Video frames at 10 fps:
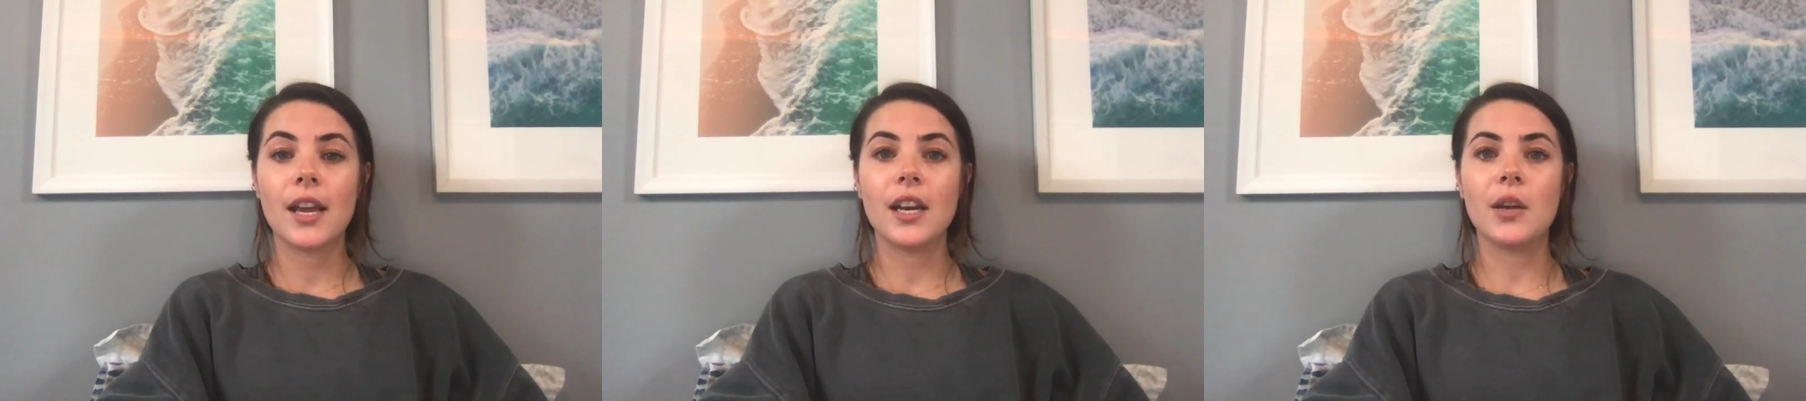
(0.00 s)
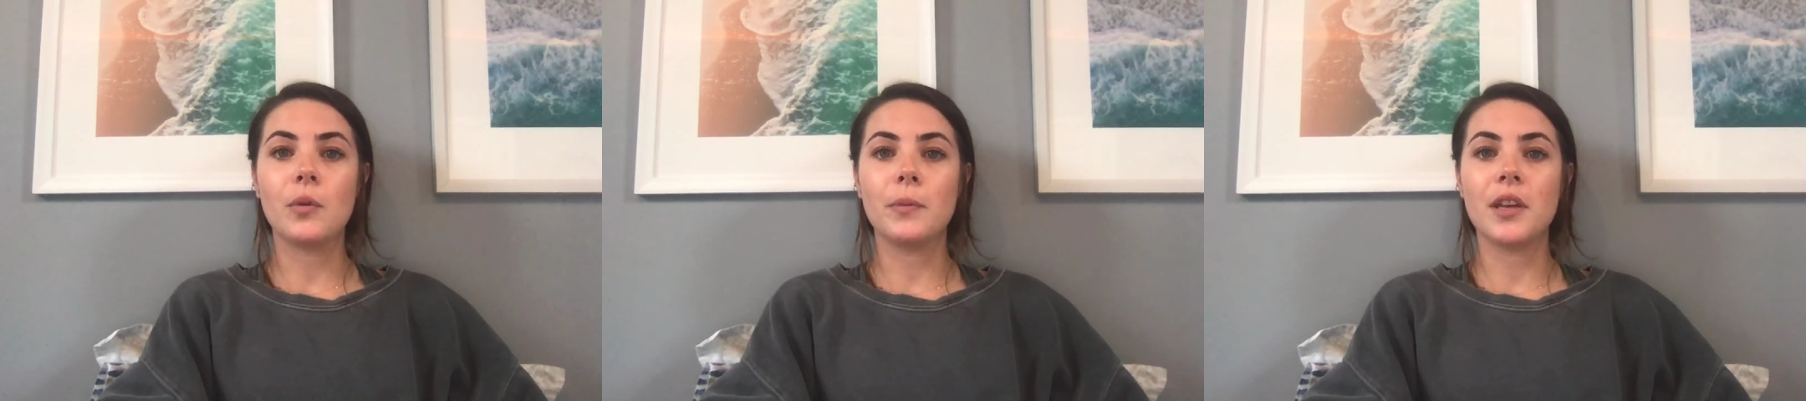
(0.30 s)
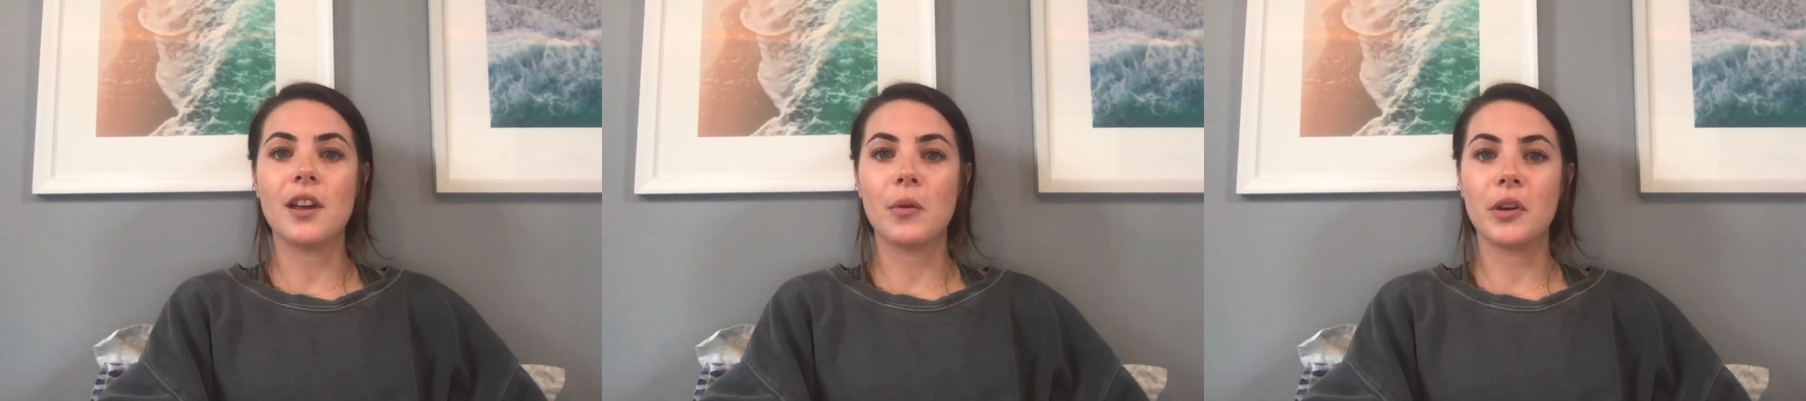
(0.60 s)
and he will be
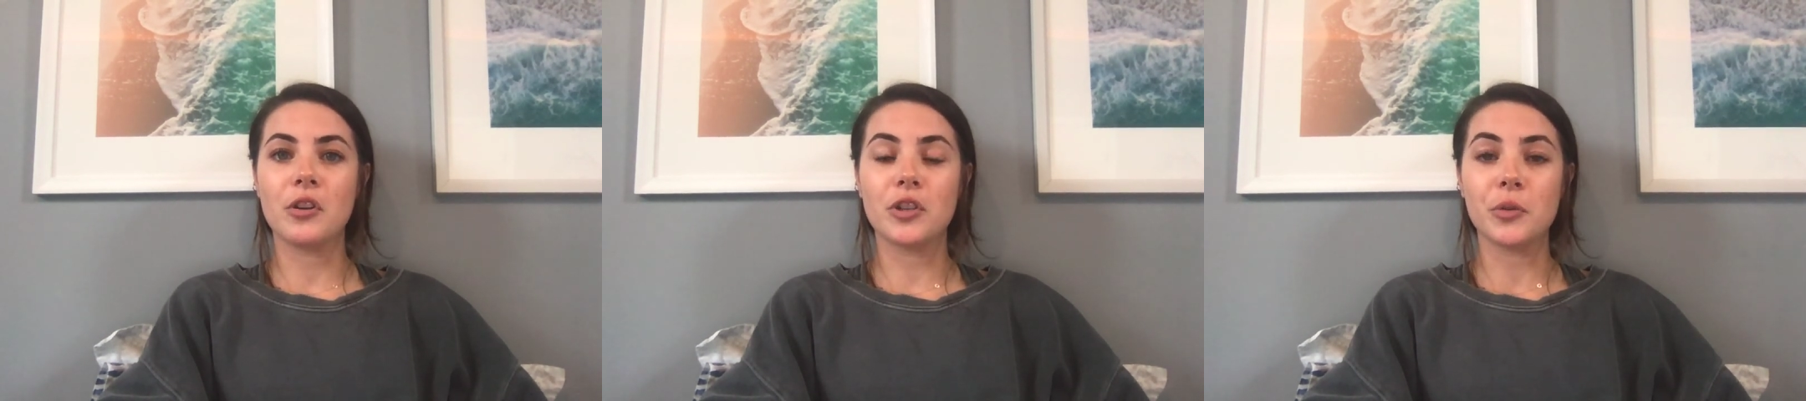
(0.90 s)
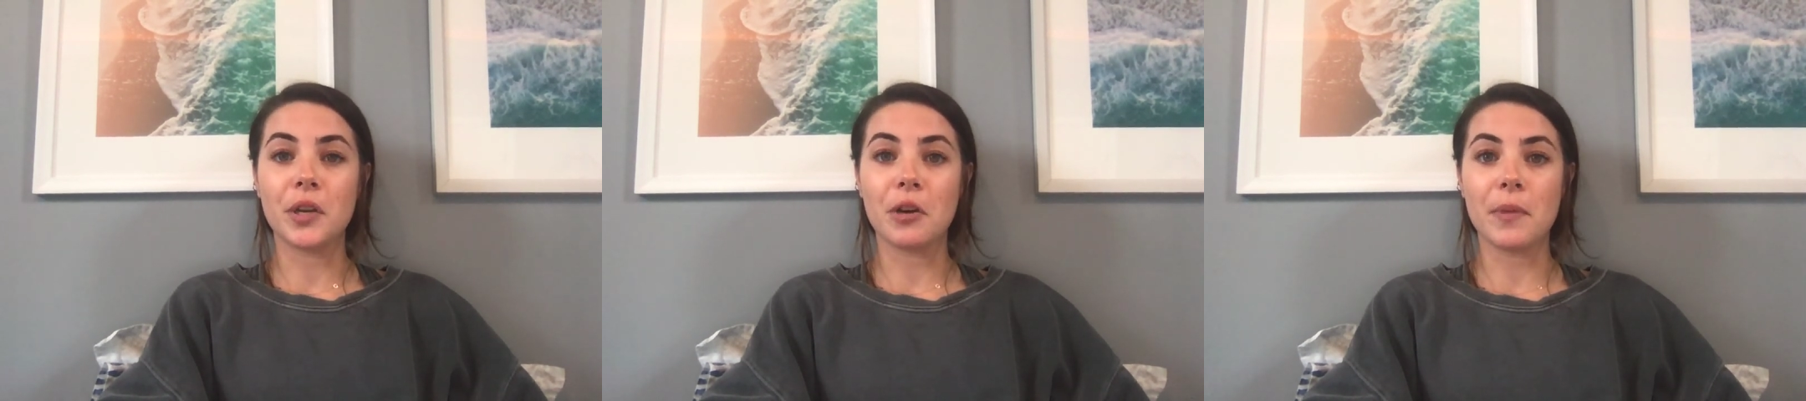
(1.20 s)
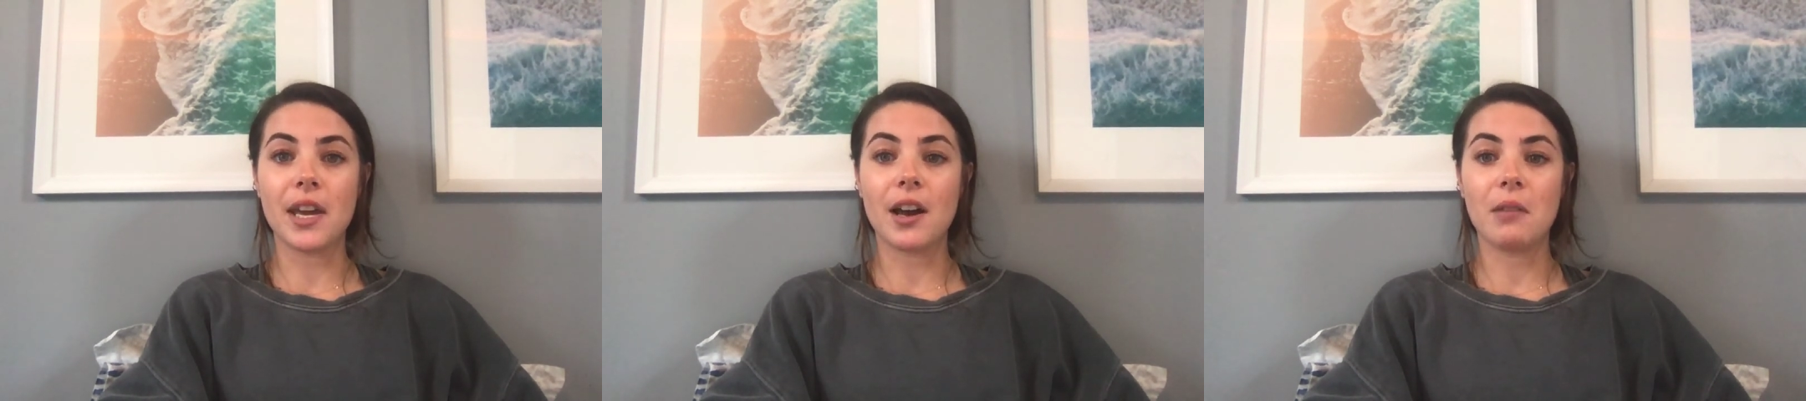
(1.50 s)
there when you're doing your
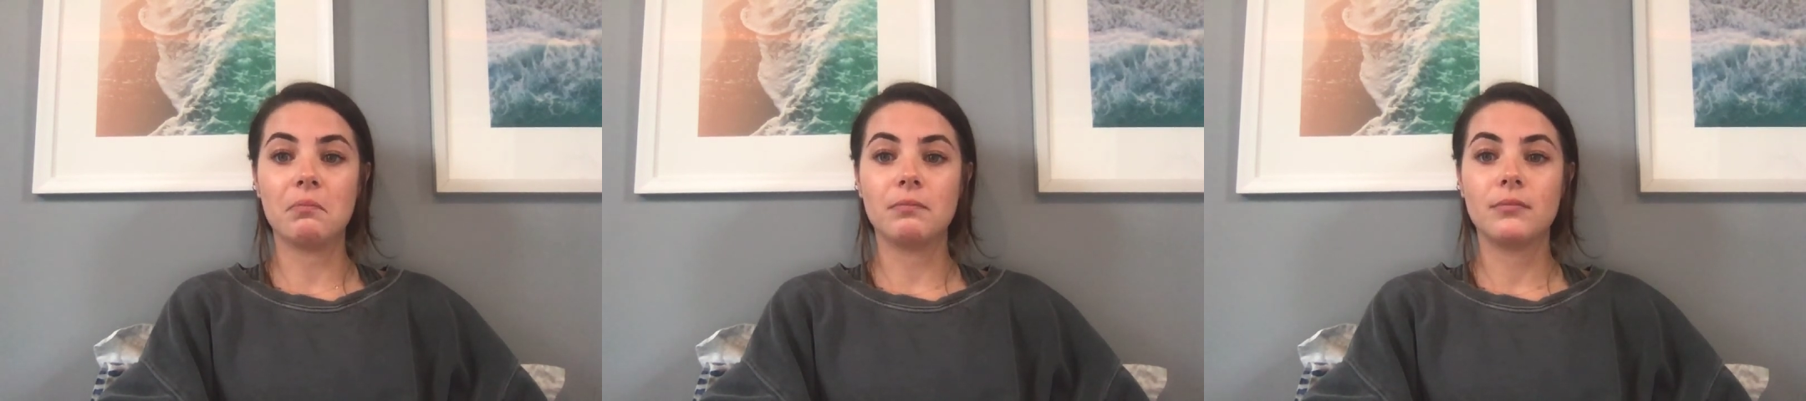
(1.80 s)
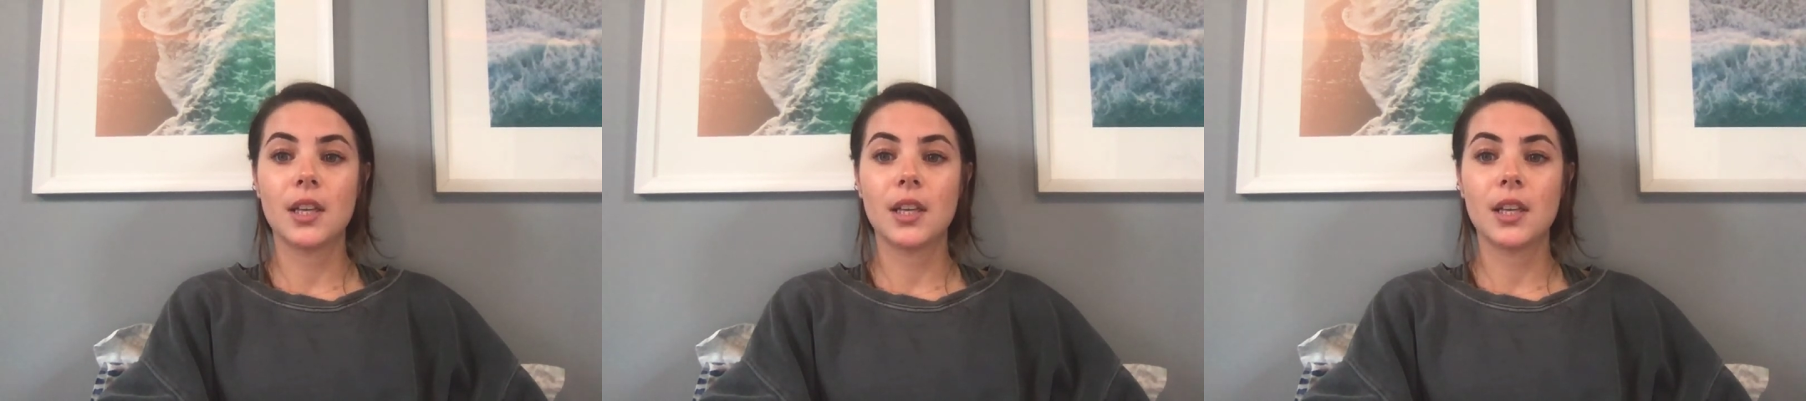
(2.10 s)
makeup.